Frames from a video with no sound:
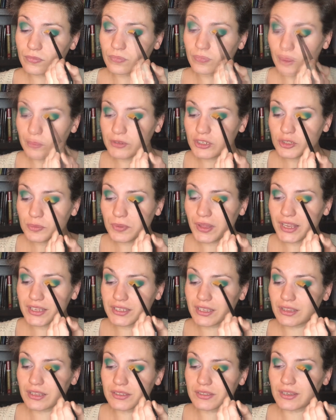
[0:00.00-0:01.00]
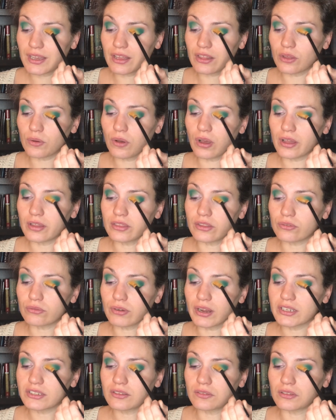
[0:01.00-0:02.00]
I'm just placing this yellow on the
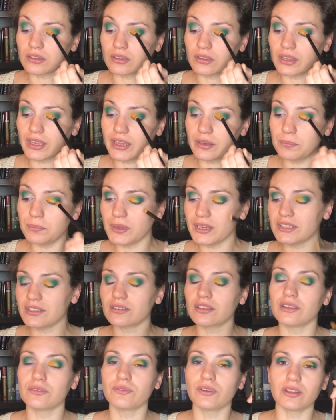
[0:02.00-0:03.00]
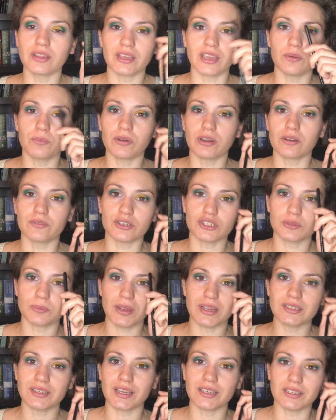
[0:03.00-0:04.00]
rest of the lid, basically filling in whatever
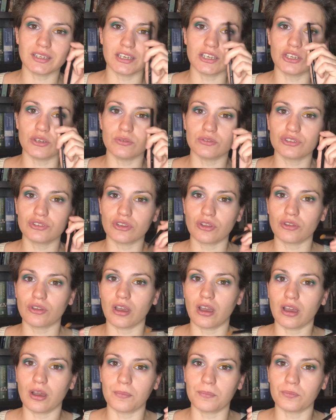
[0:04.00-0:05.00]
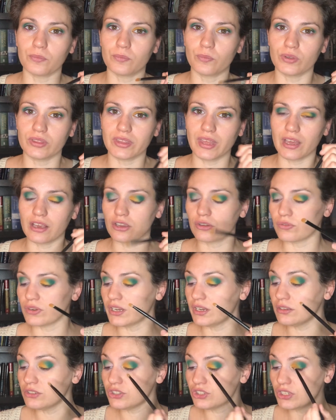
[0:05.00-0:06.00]
space I didn't use with that
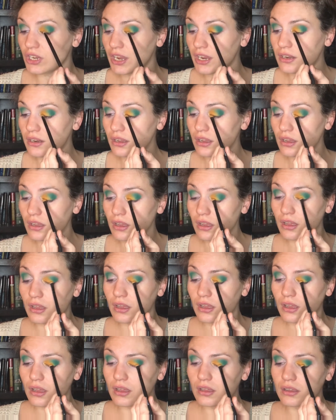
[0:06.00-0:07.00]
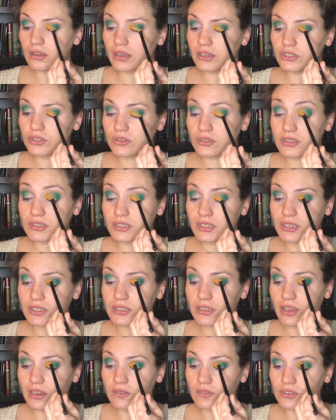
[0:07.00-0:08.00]
green shade. As you can see, it's
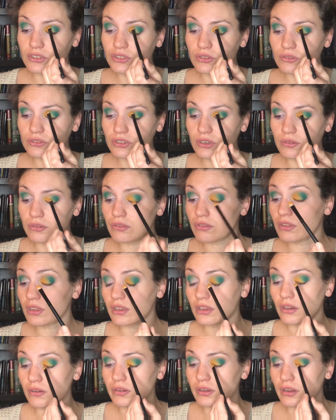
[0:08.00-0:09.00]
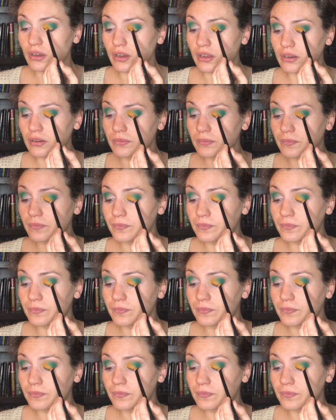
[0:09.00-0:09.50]
kind of a two-tone thing going on.